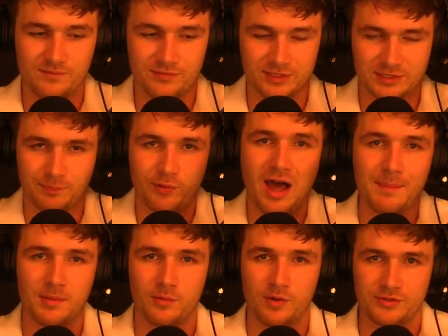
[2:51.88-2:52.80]
a
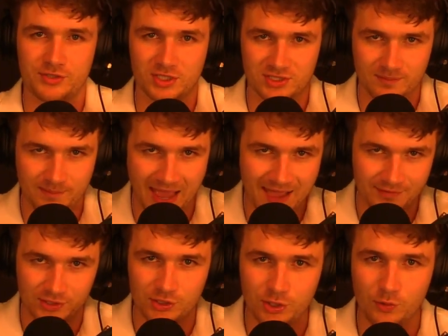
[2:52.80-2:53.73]
problem with just
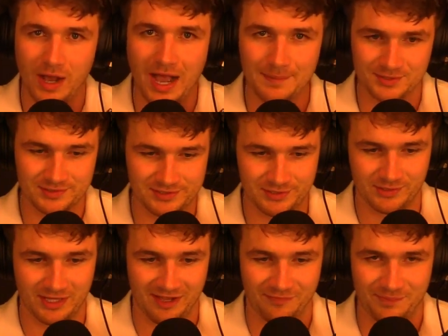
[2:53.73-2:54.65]
having two options in your
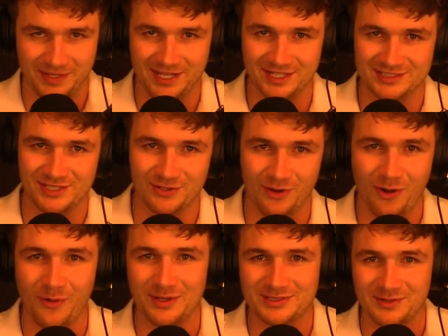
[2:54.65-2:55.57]
life, because you're
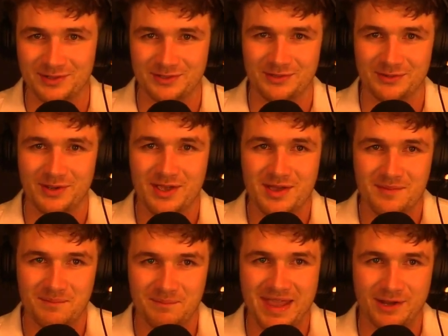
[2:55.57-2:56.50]
always going to
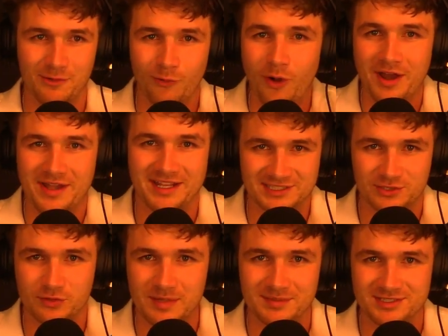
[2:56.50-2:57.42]
make one
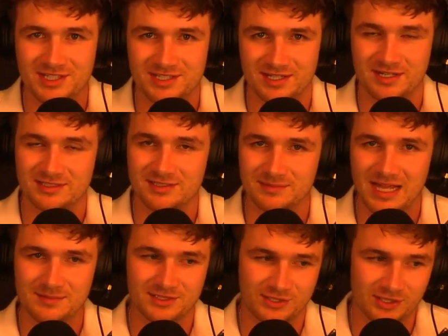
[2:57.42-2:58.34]
extreme decision. And
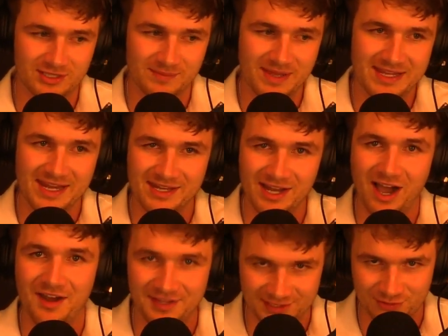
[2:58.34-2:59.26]
sometimes it's good to make a
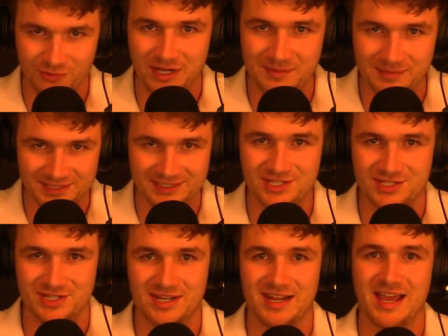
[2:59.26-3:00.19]
non-extreme
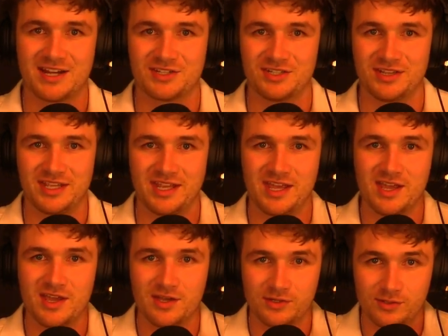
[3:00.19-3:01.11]
decision and actually
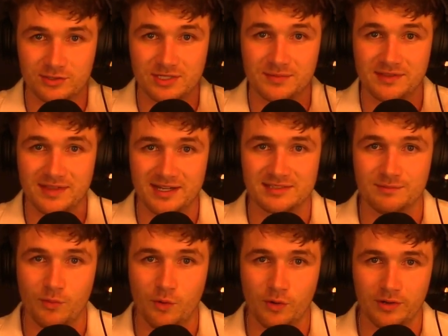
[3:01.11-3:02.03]
do something that is
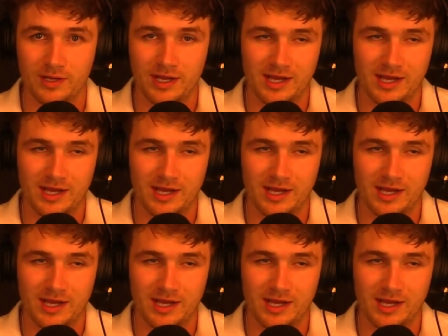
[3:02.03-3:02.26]
more,